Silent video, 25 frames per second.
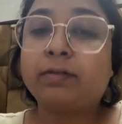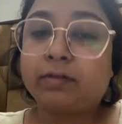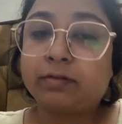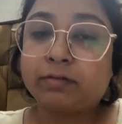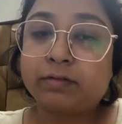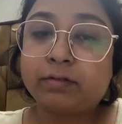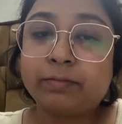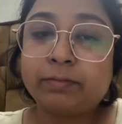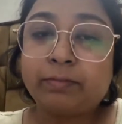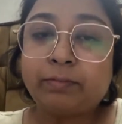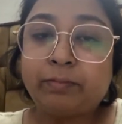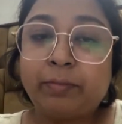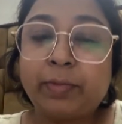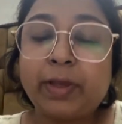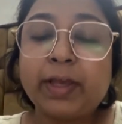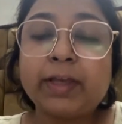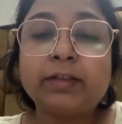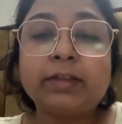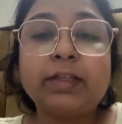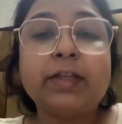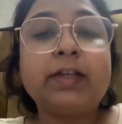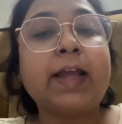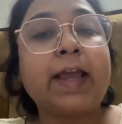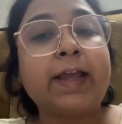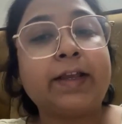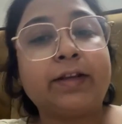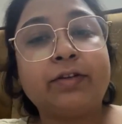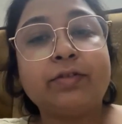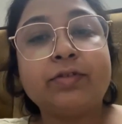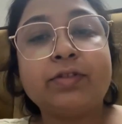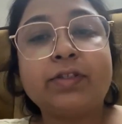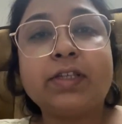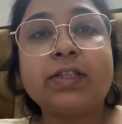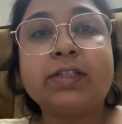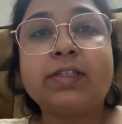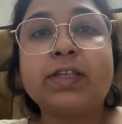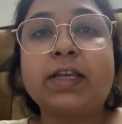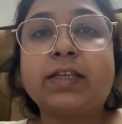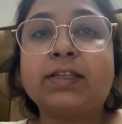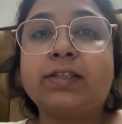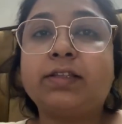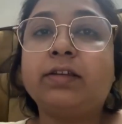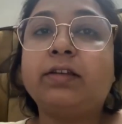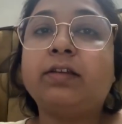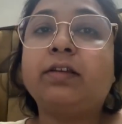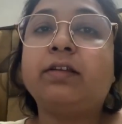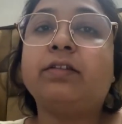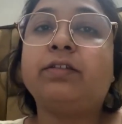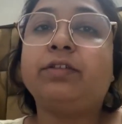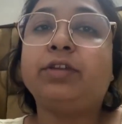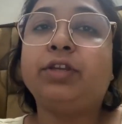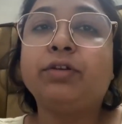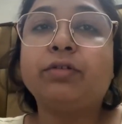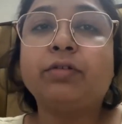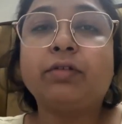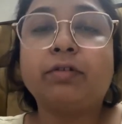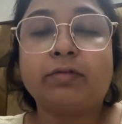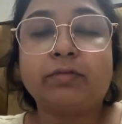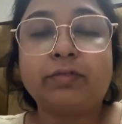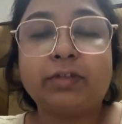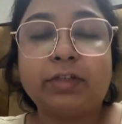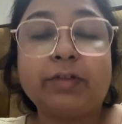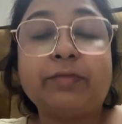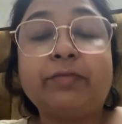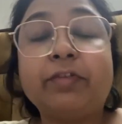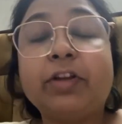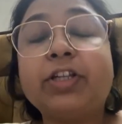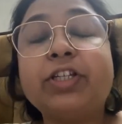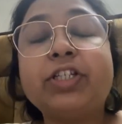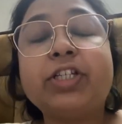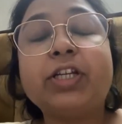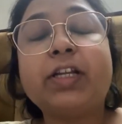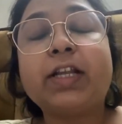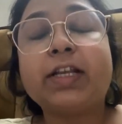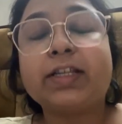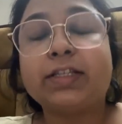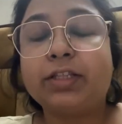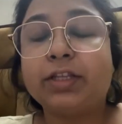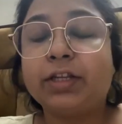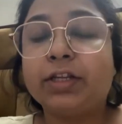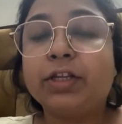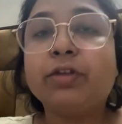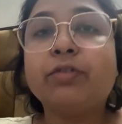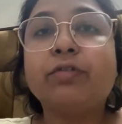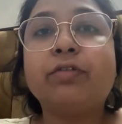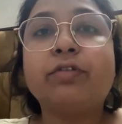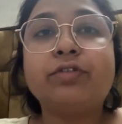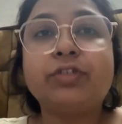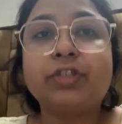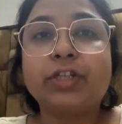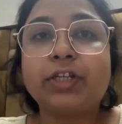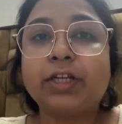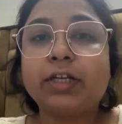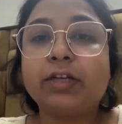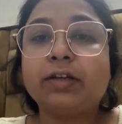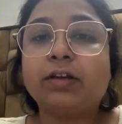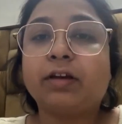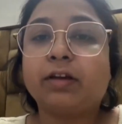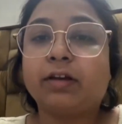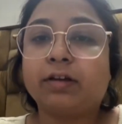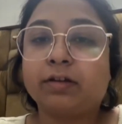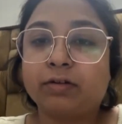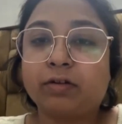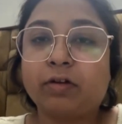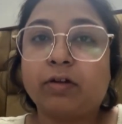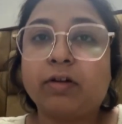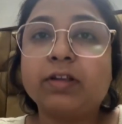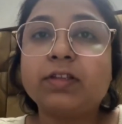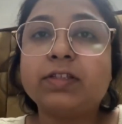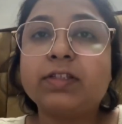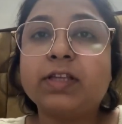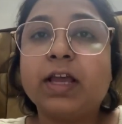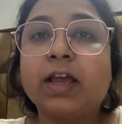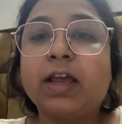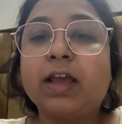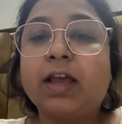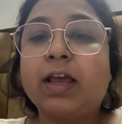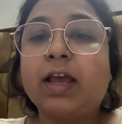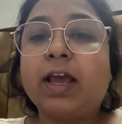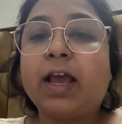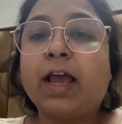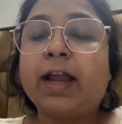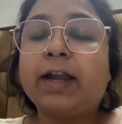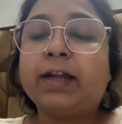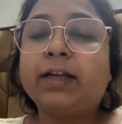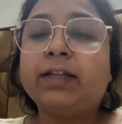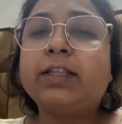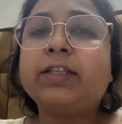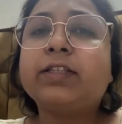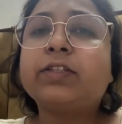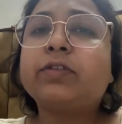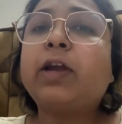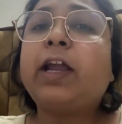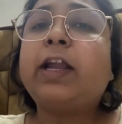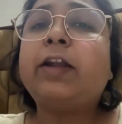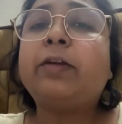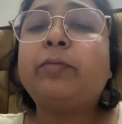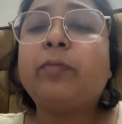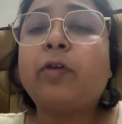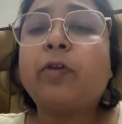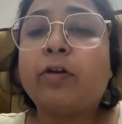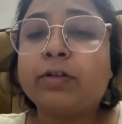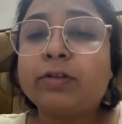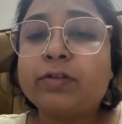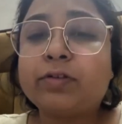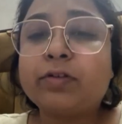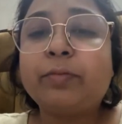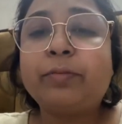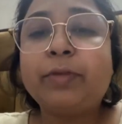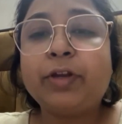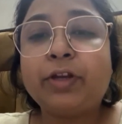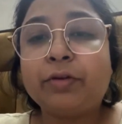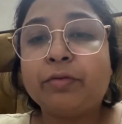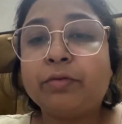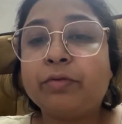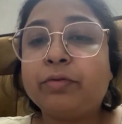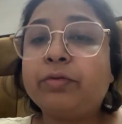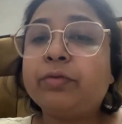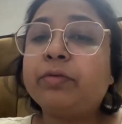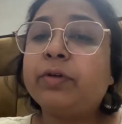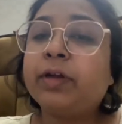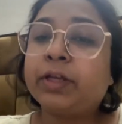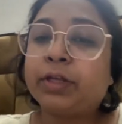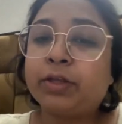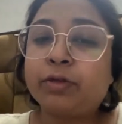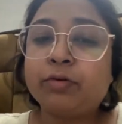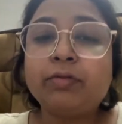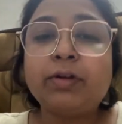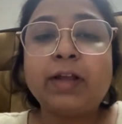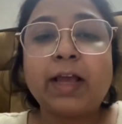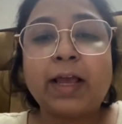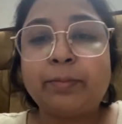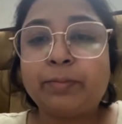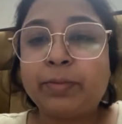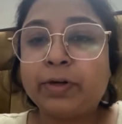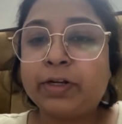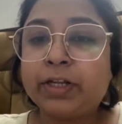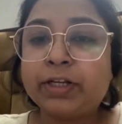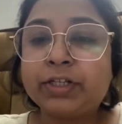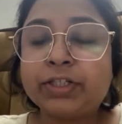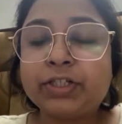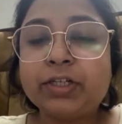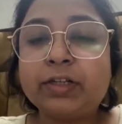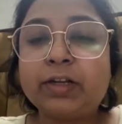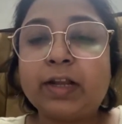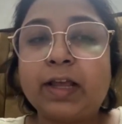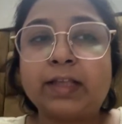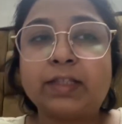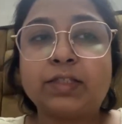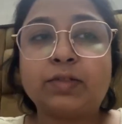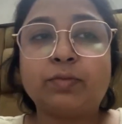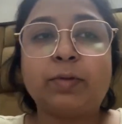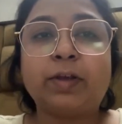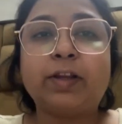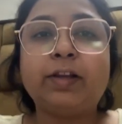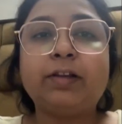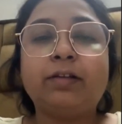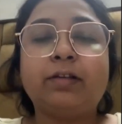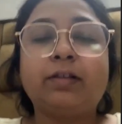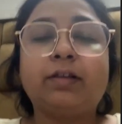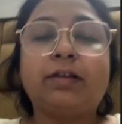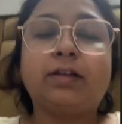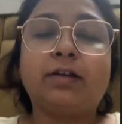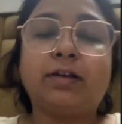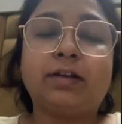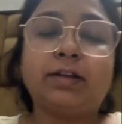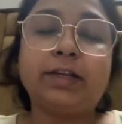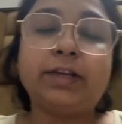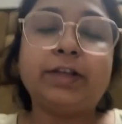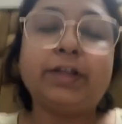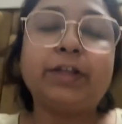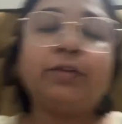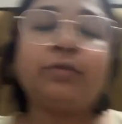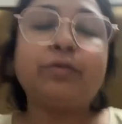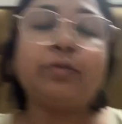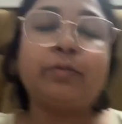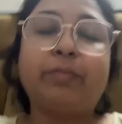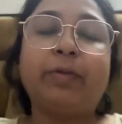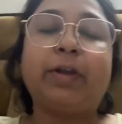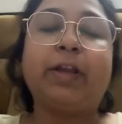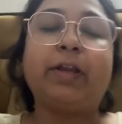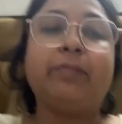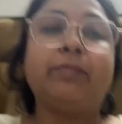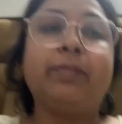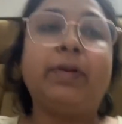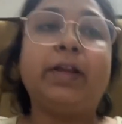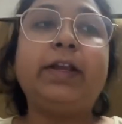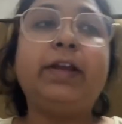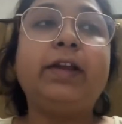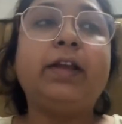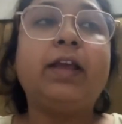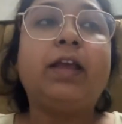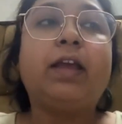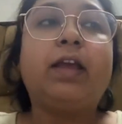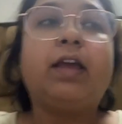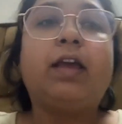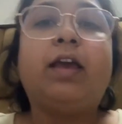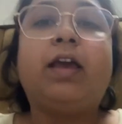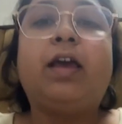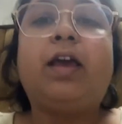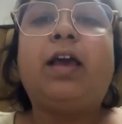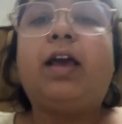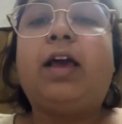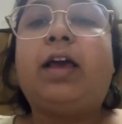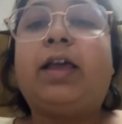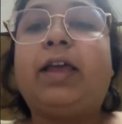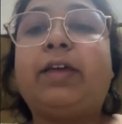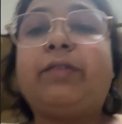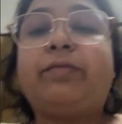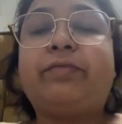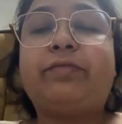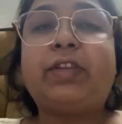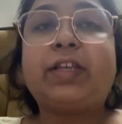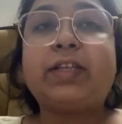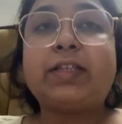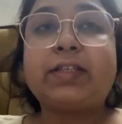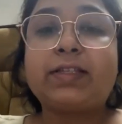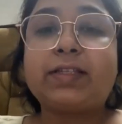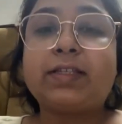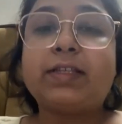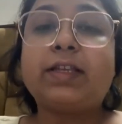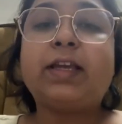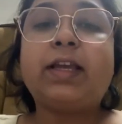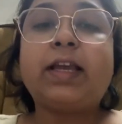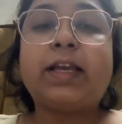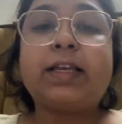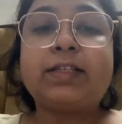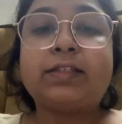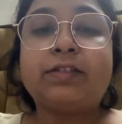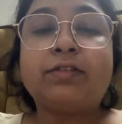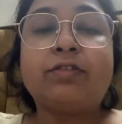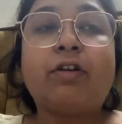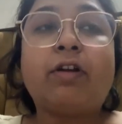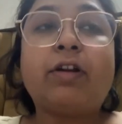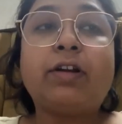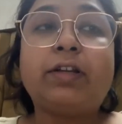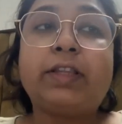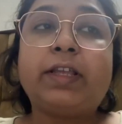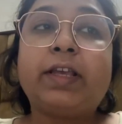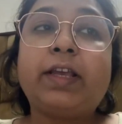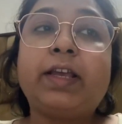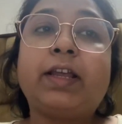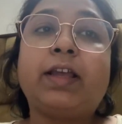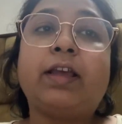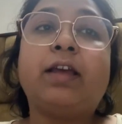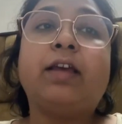make the diagnosis as the differential as the neurogenic cause, and this can also be due to acute hypertension as well, leading to brain bleed. If this is not there,